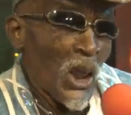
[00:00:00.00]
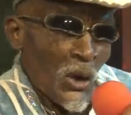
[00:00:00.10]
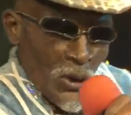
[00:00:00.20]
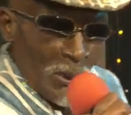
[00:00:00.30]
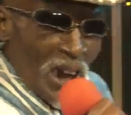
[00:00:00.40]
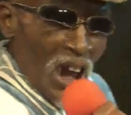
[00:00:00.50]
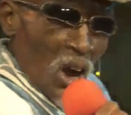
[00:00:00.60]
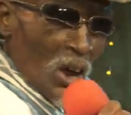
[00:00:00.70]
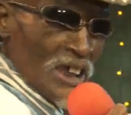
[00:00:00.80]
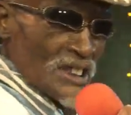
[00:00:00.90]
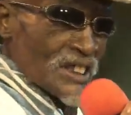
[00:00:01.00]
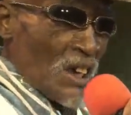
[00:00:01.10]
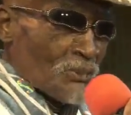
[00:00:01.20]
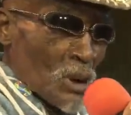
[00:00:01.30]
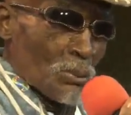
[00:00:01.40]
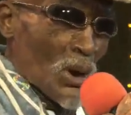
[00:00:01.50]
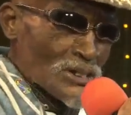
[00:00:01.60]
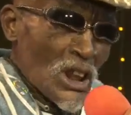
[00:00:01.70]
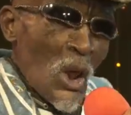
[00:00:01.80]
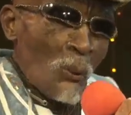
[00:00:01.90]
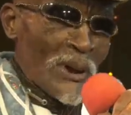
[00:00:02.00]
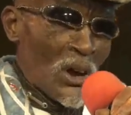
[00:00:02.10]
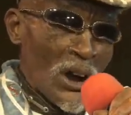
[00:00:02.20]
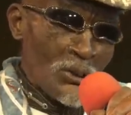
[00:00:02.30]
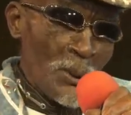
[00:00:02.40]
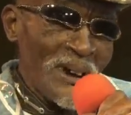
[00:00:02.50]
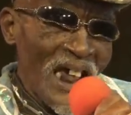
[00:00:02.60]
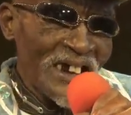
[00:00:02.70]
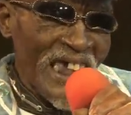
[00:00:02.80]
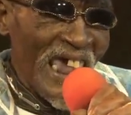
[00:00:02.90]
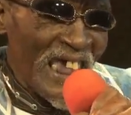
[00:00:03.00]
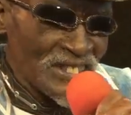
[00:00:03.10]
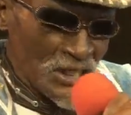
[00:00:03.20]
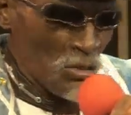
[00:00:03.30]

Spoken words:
Criminal lawyers have good boys, but not a criminal case.